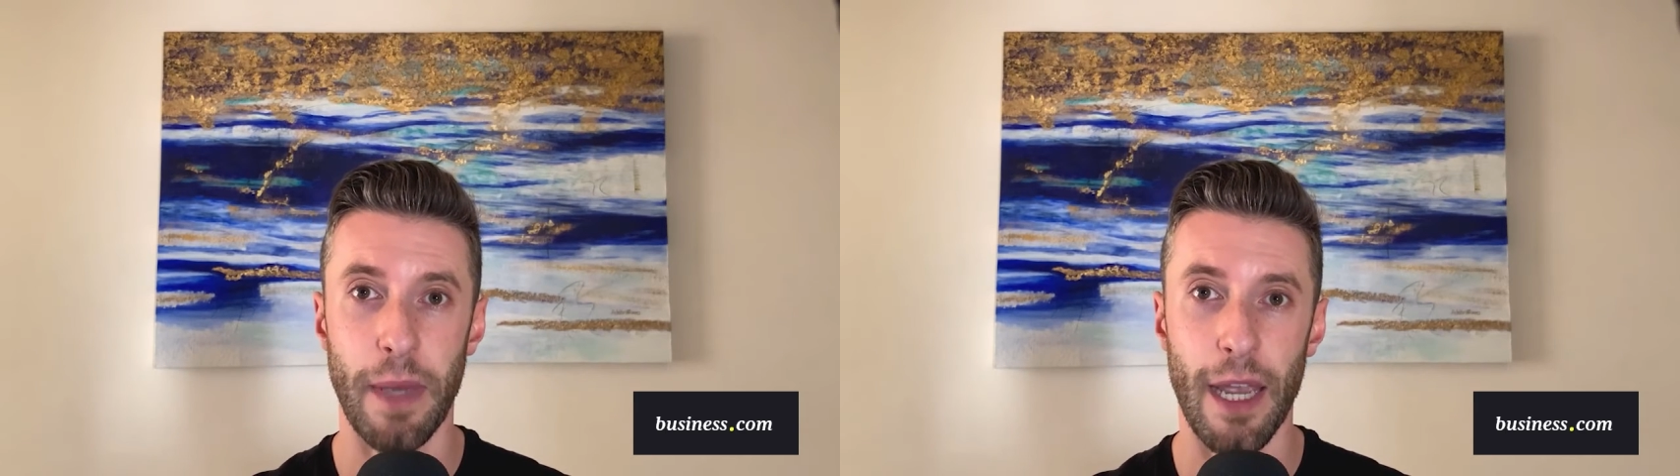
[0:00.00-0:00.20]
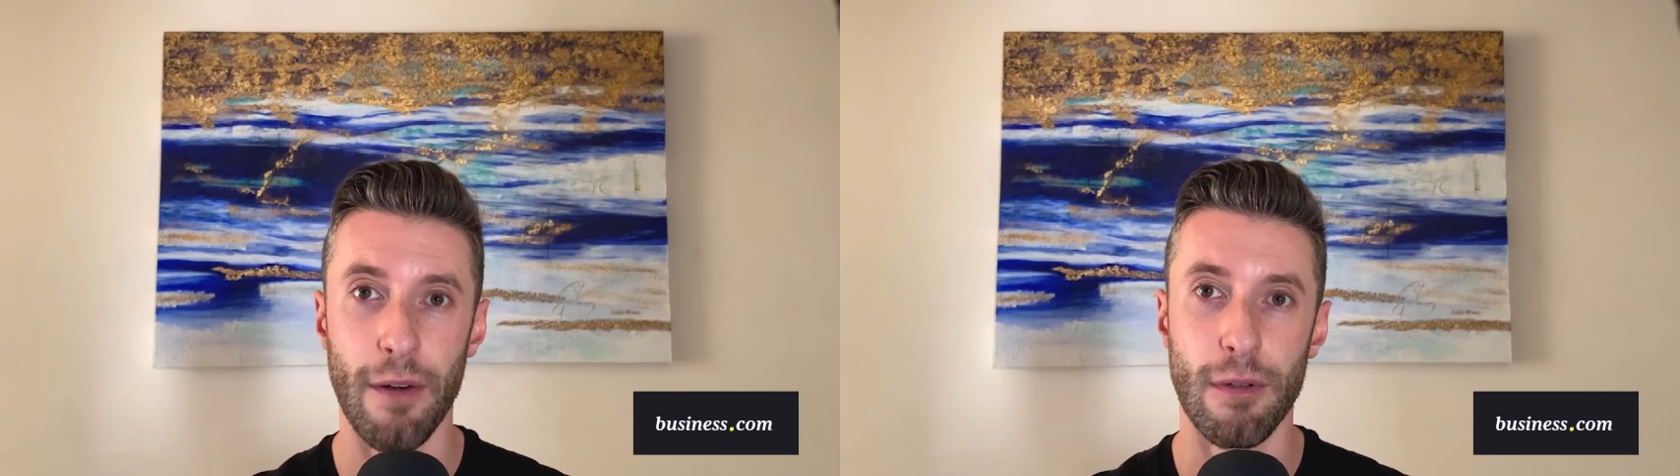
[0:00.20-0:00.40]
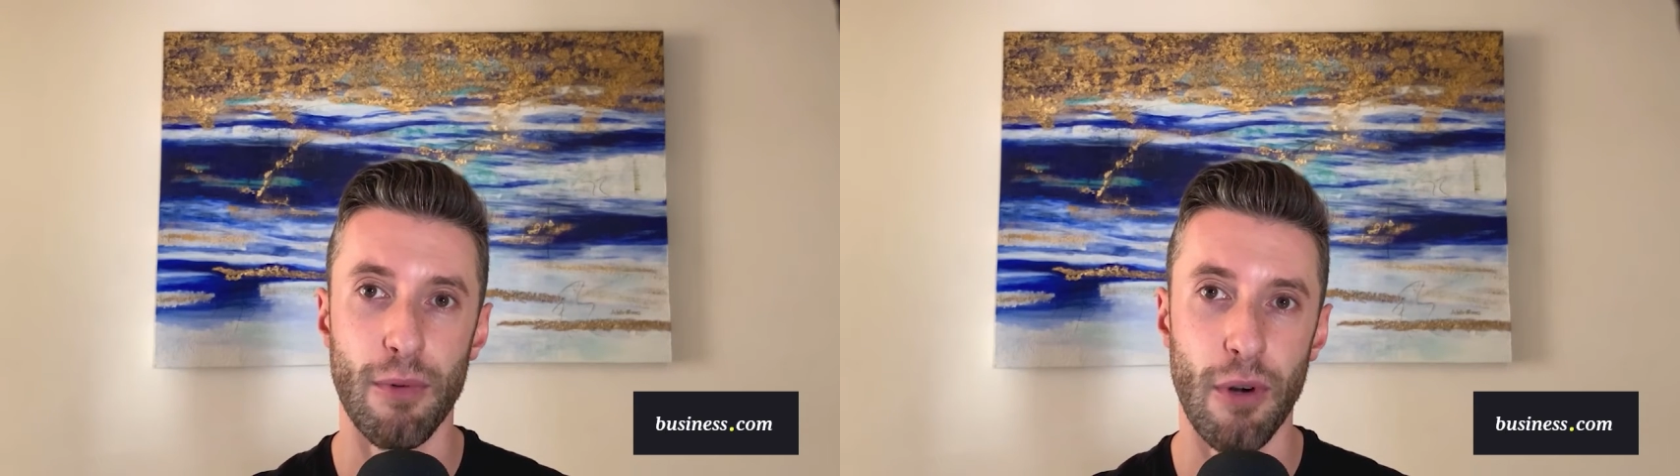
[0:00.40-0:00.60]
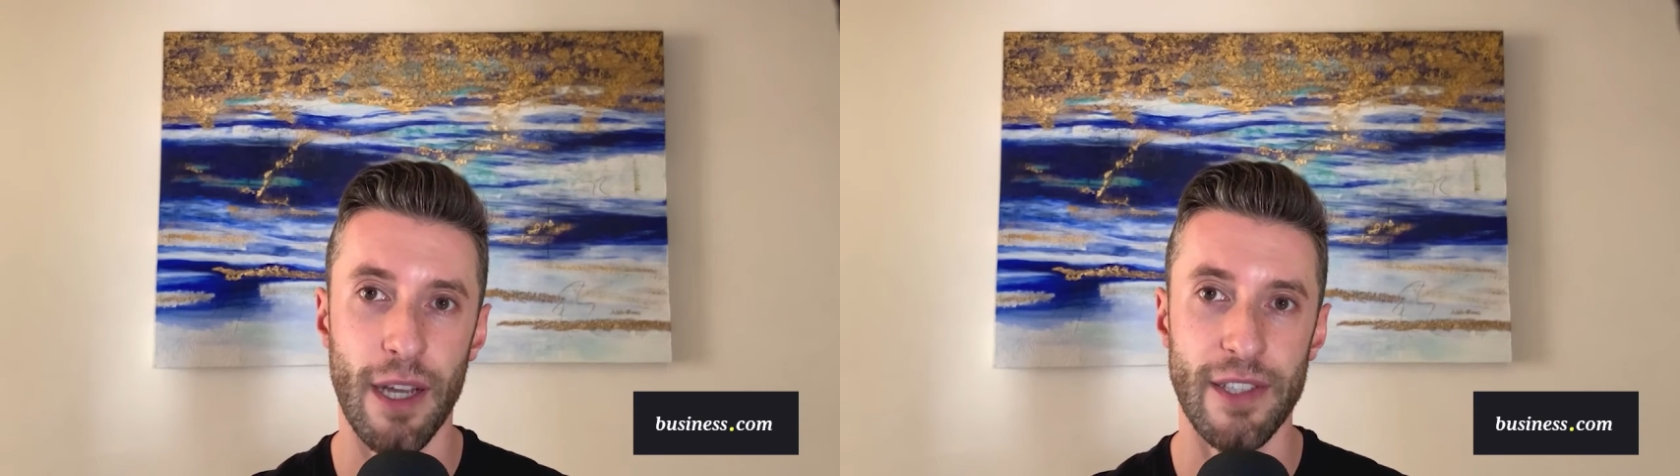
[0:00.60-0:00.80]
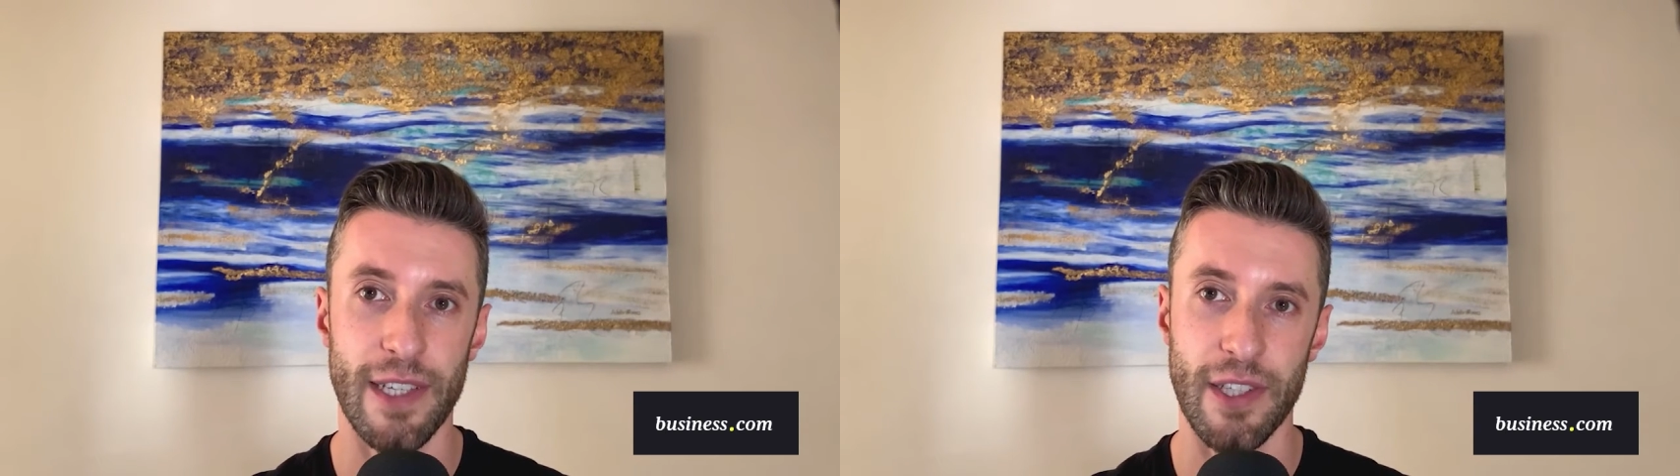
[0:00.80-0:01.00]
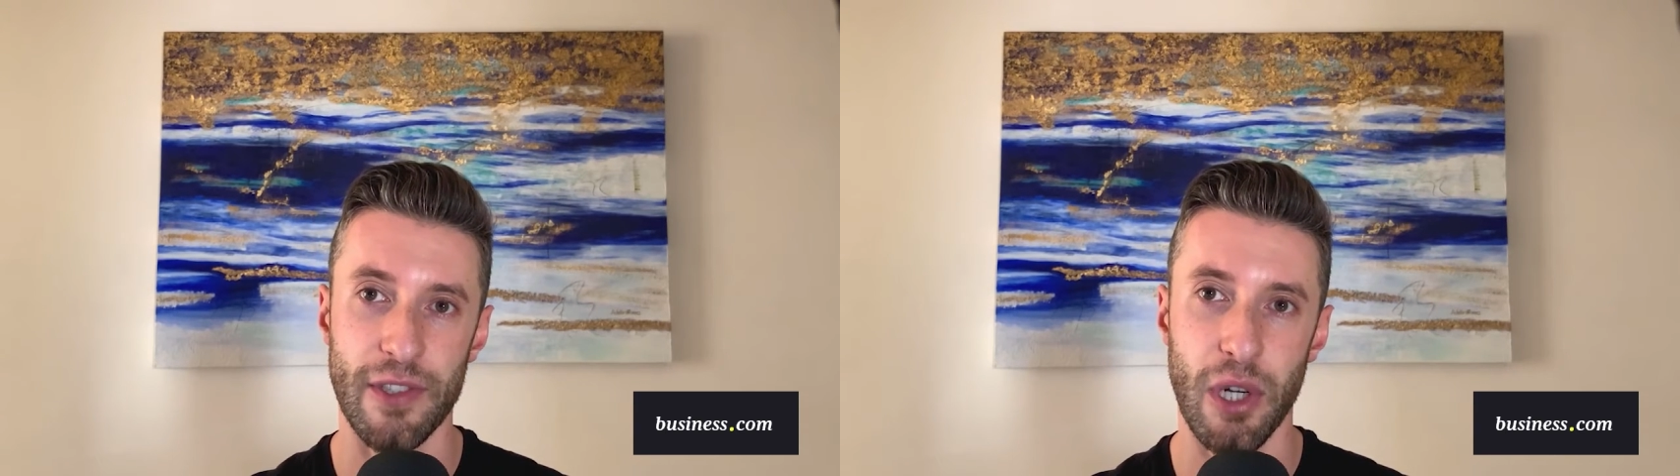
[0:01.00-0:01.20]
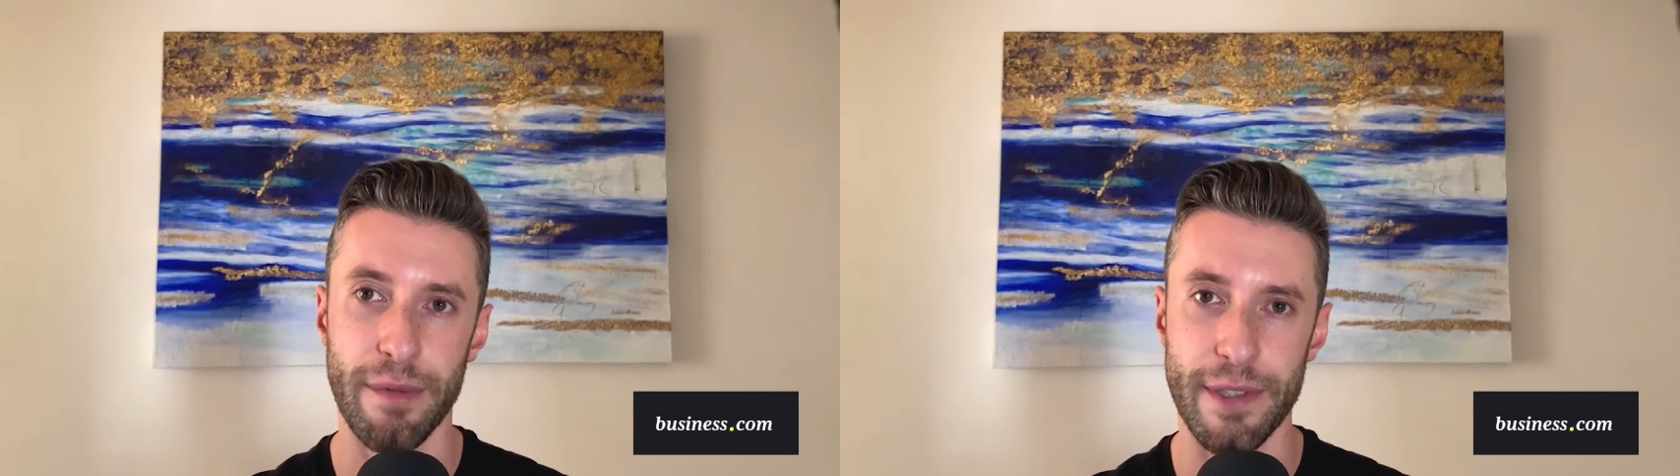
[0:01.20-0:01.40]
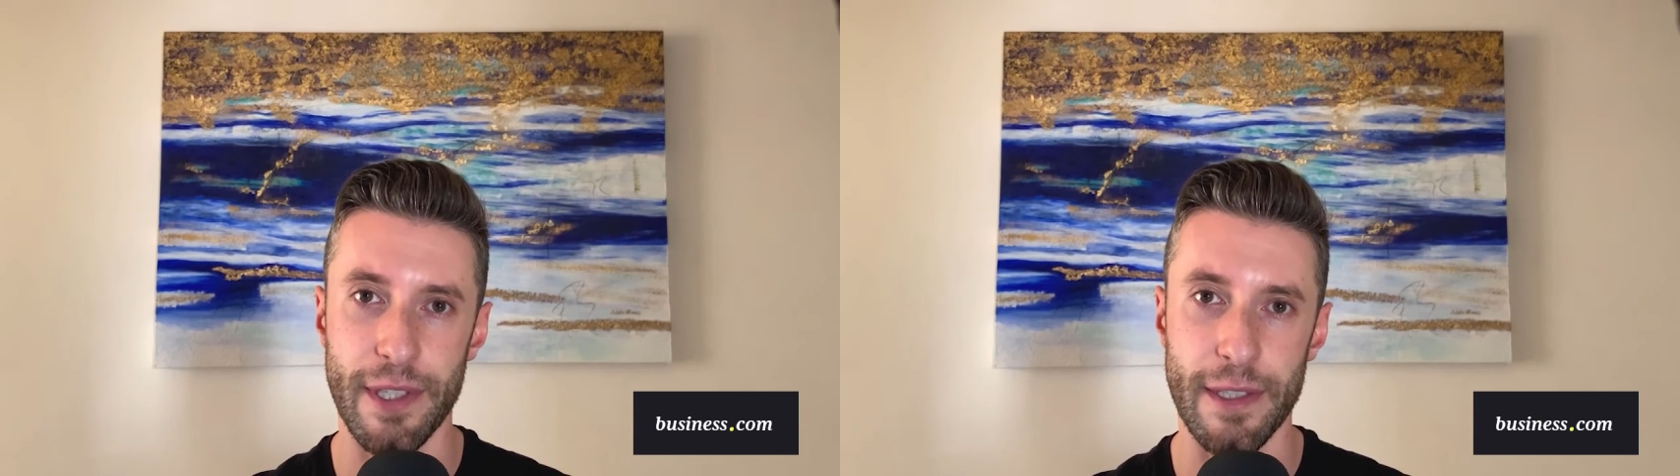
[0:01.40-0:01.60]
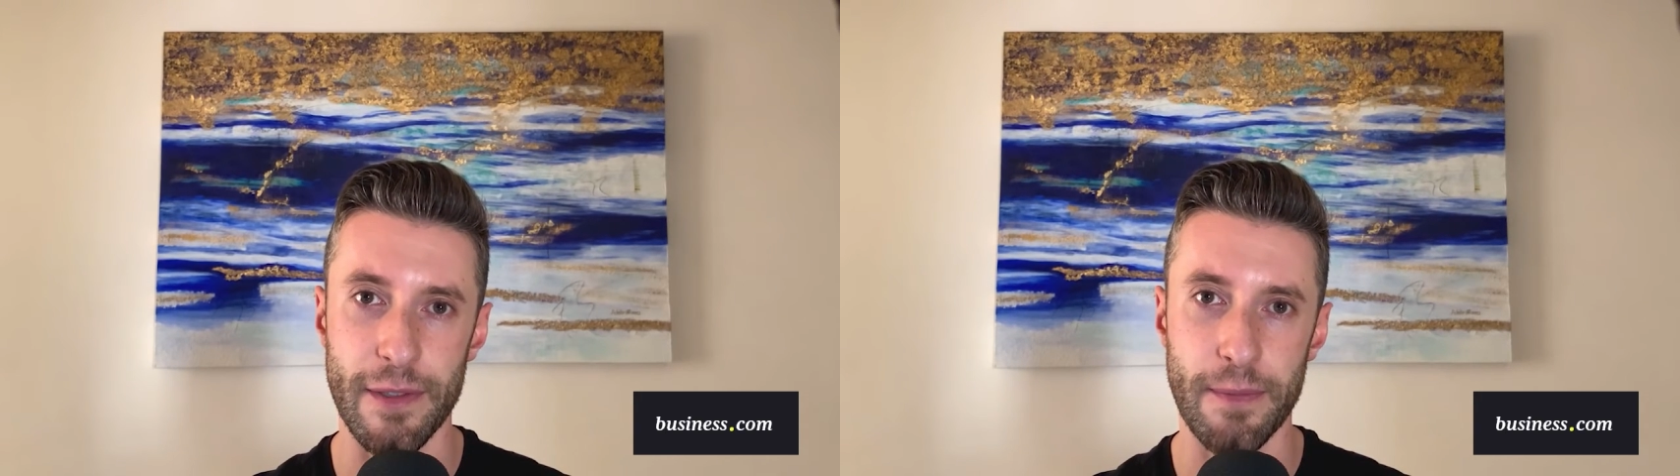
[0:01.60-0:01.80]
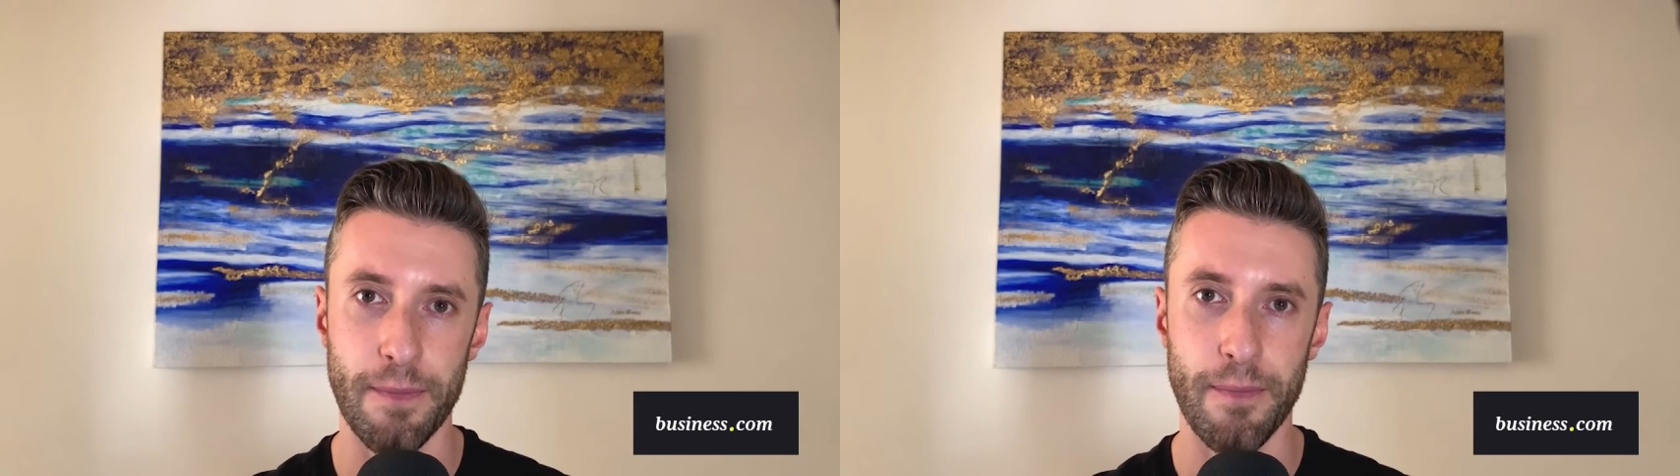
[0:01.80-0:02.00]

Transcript: payroll processing services.